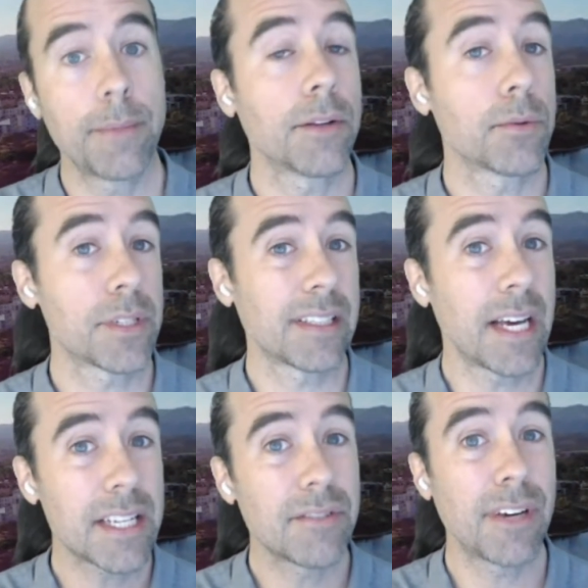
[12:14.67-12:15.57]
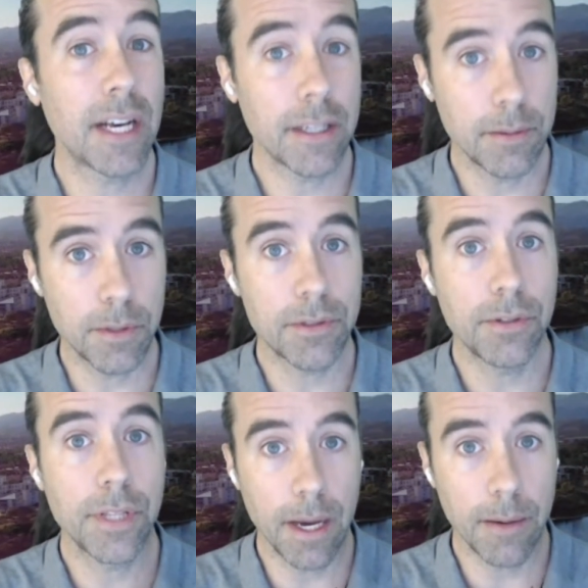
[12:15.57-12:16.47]
In other words, less valuable
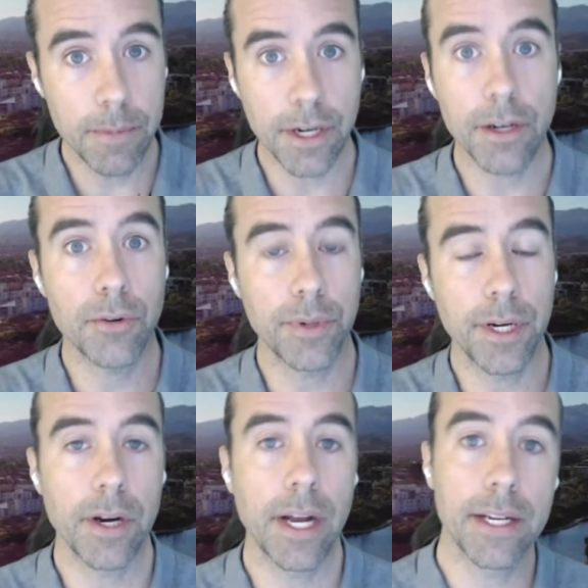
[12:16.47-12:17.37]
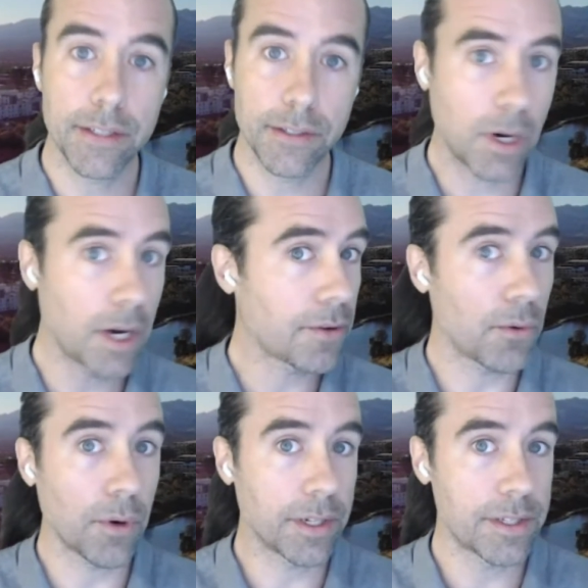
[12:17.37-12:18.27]
to them, their career, and to other
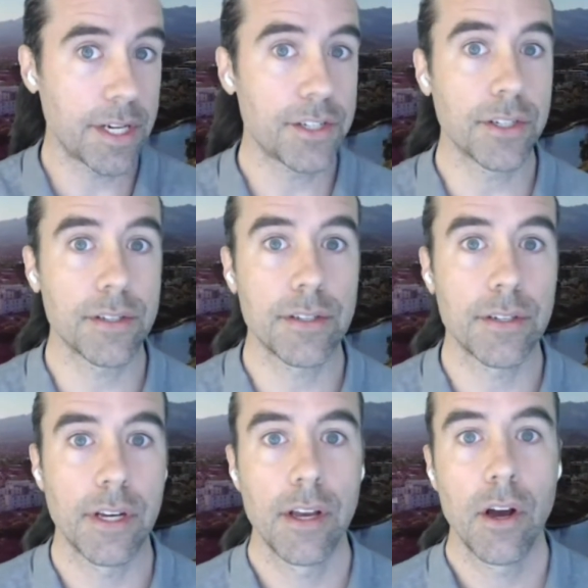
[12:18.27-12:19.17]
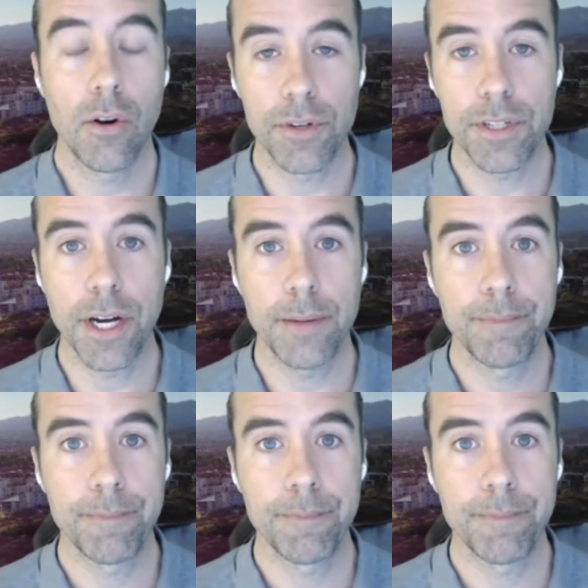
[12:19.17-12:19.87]
organizations over time.